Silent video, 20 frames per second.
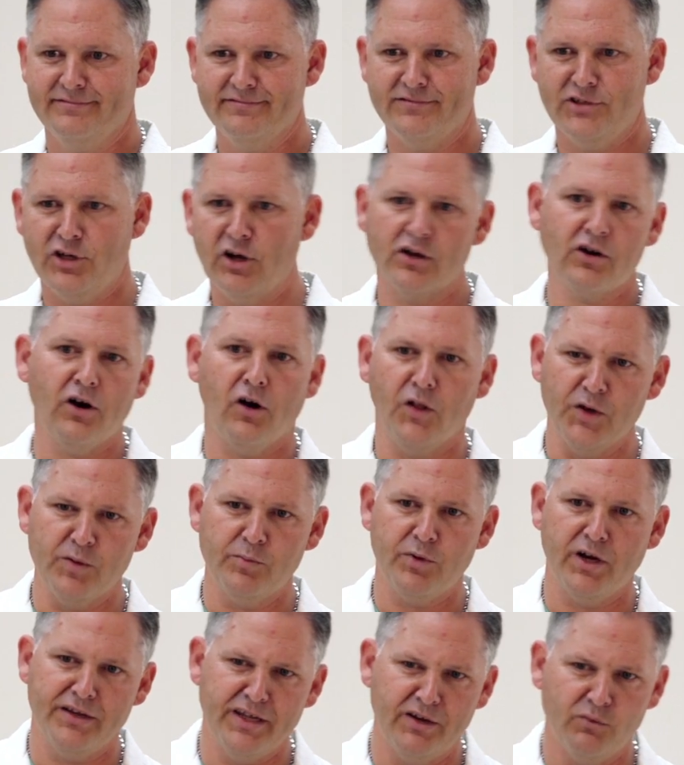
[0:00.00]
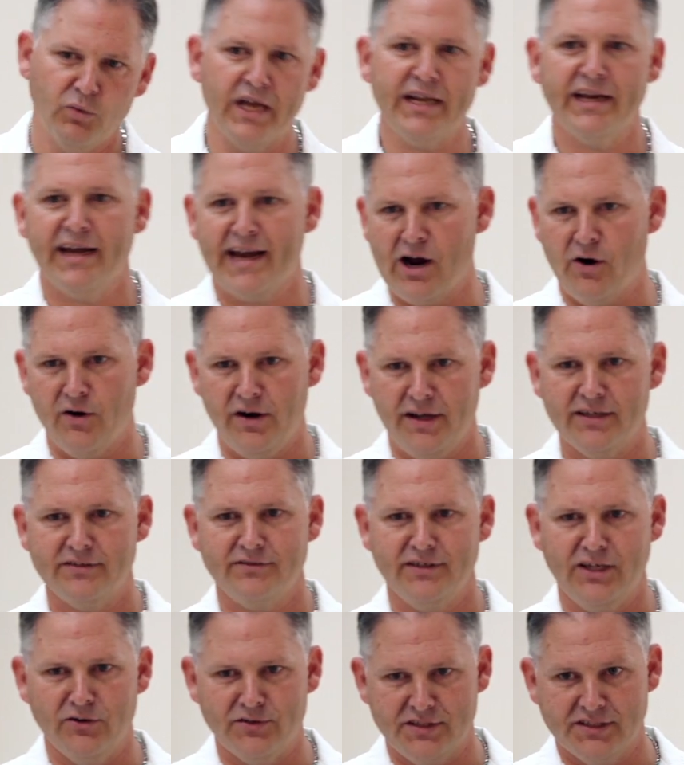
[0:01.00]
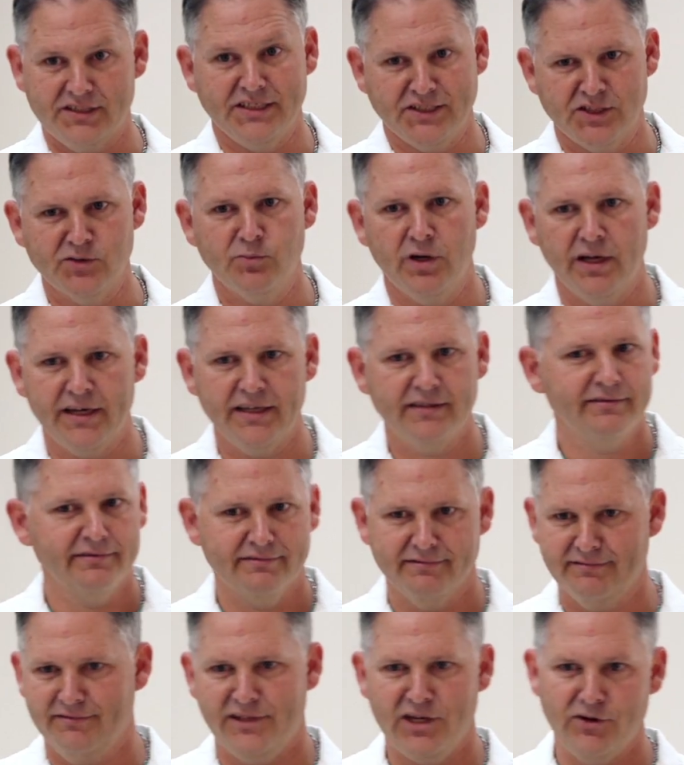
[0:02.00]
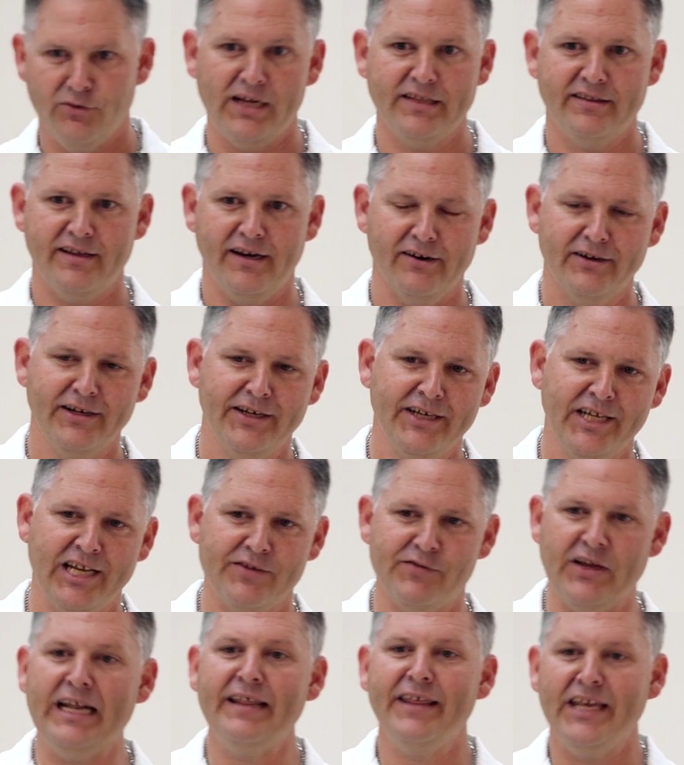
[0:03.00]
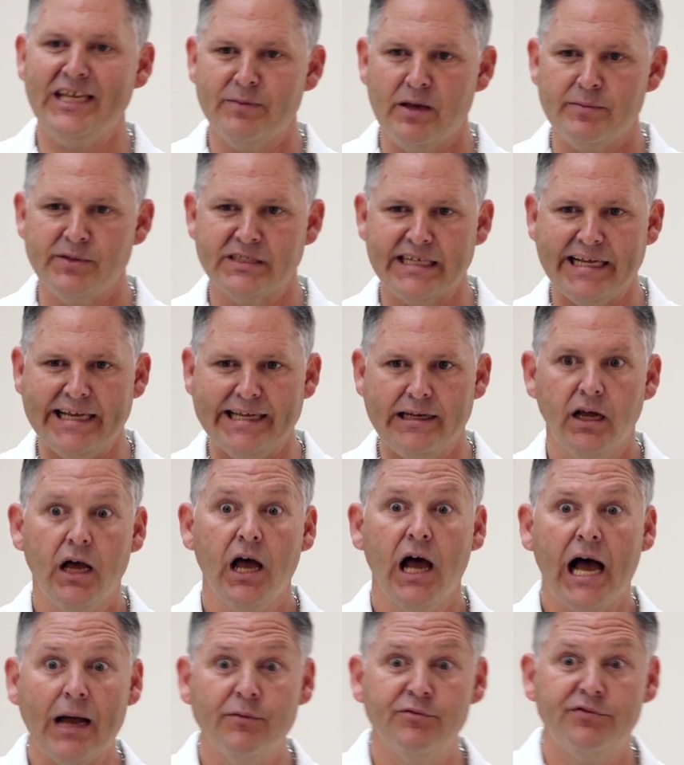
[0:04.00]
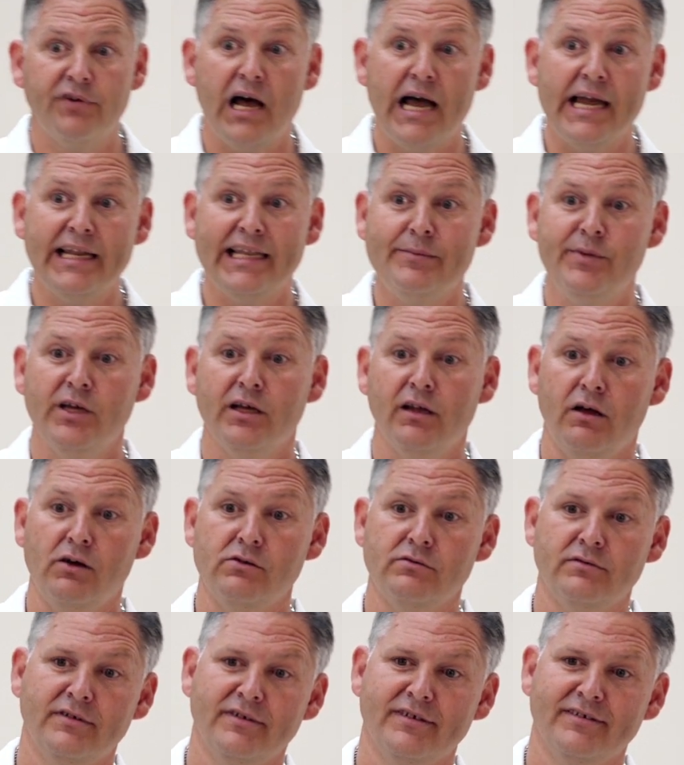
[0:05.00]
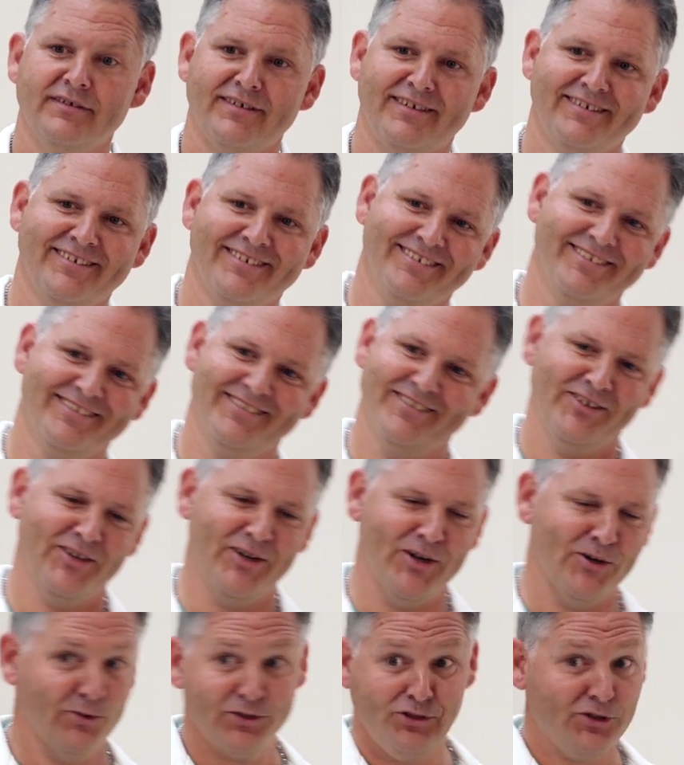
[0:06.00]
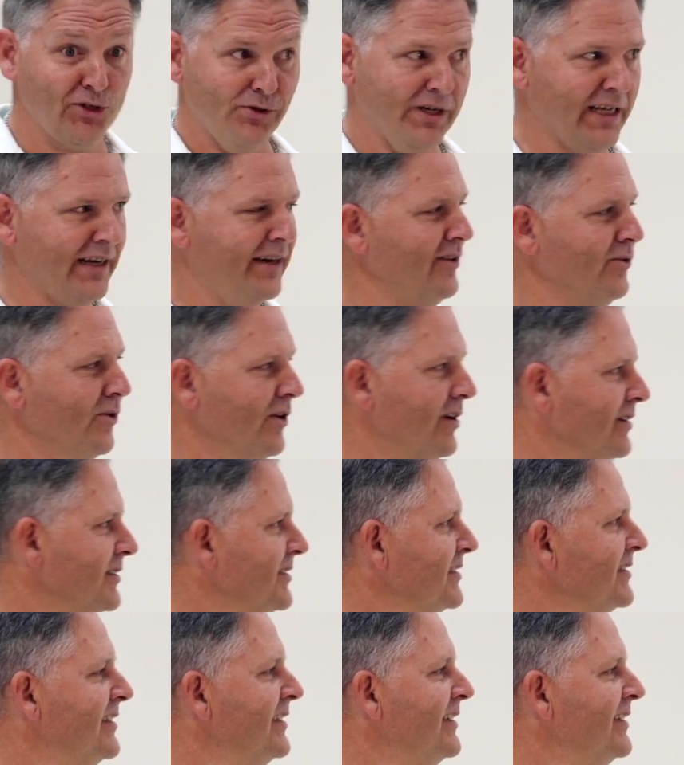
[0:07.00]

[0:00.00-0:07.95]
You're not calling the button and waiting an hour to get, you know, to see somebody. They're right there. If anything, you may be saying, "I'm fine, leave me alone," you know, which you don't get anywhere else.